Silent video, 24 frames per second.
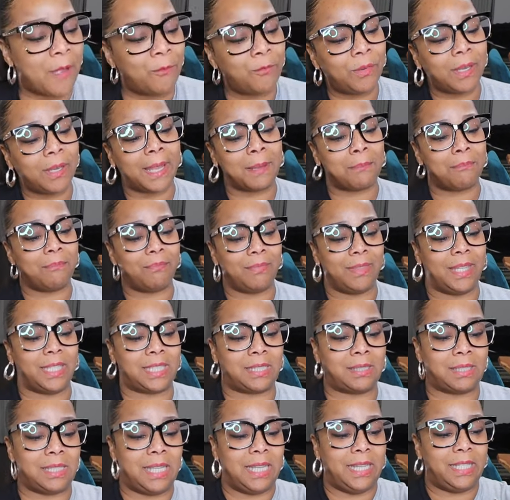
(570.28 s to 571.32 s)
I feel like
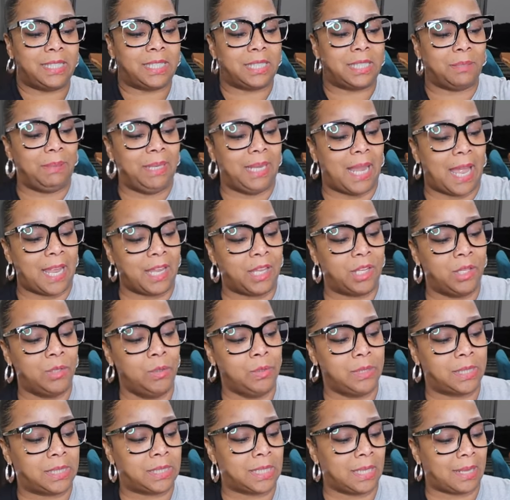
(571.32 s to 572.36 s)
this needs to be like
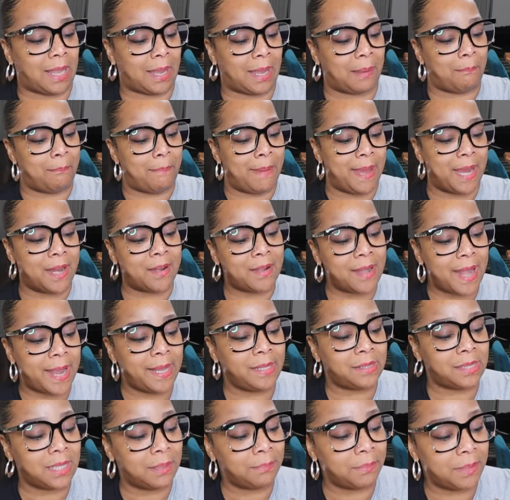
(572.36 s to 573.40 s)
used to like
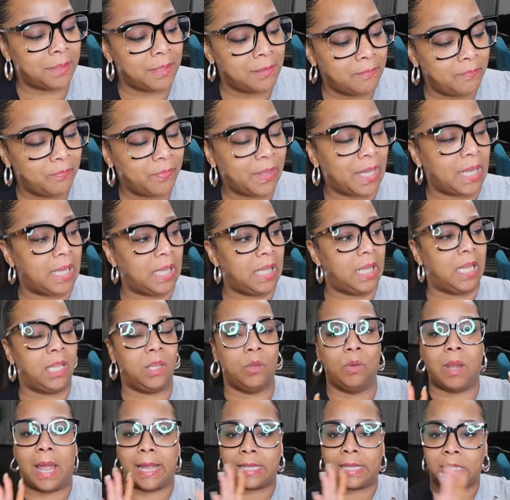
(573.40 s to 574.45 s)
marinate something and then
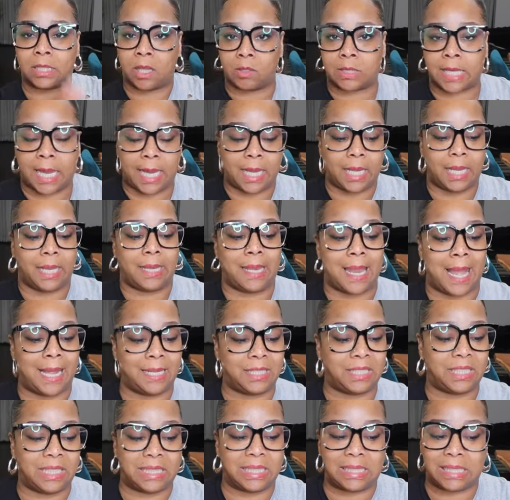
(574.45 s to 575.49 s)
you like sauteing it,
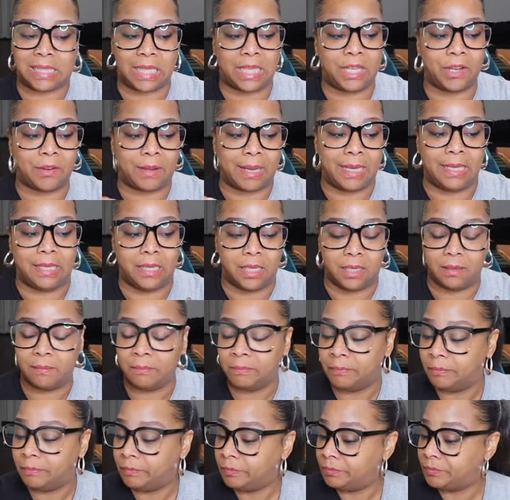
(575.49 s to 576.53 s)
not just sitting here eating it.
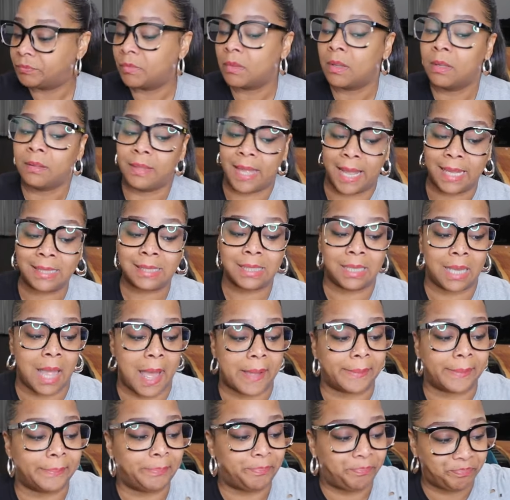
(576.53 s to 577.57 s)
That's a
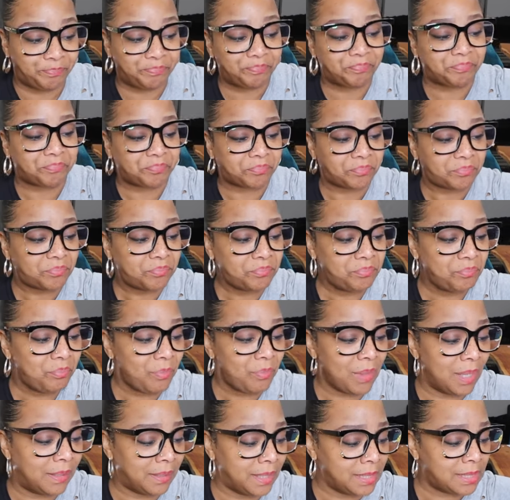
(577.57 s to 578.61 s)
lot.
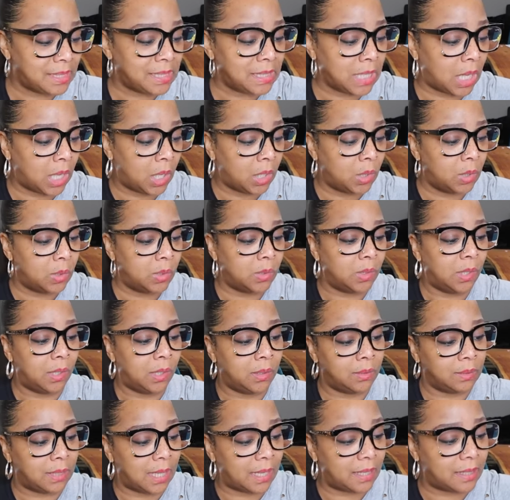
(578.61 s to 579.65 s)
This is a whole,
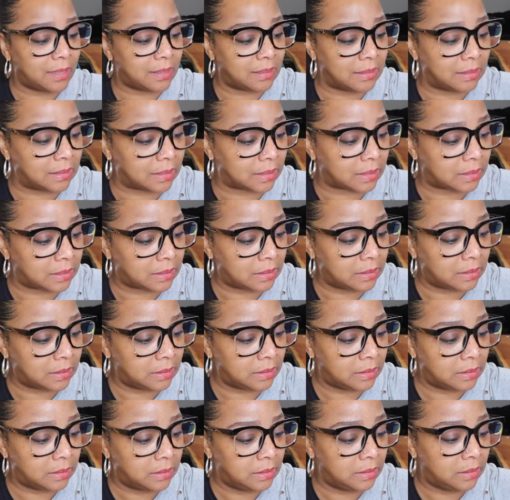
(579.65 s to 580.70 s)
whole lot. Ugh.
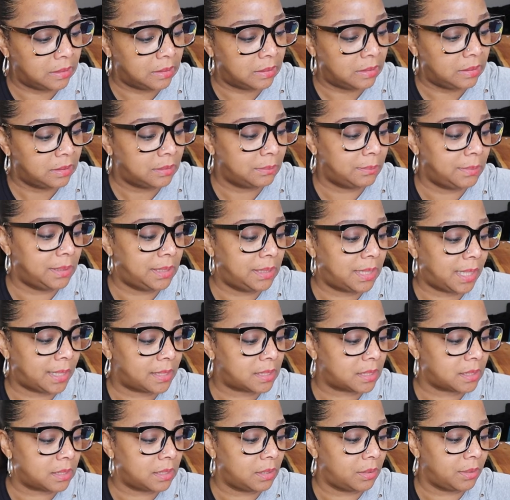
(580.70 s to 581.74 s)
Let me
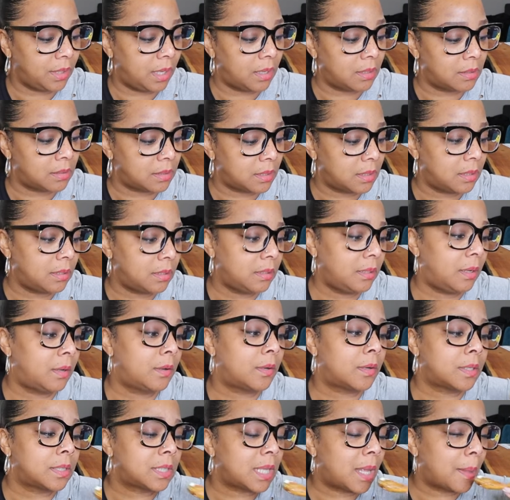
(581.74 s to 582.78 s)
taste this little yogurt,
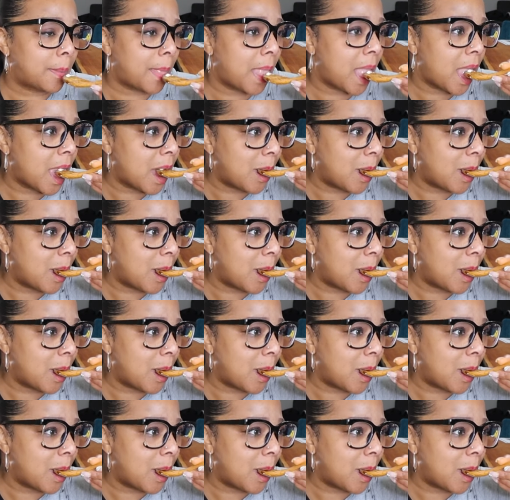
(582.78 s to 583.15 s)
yogurt on top.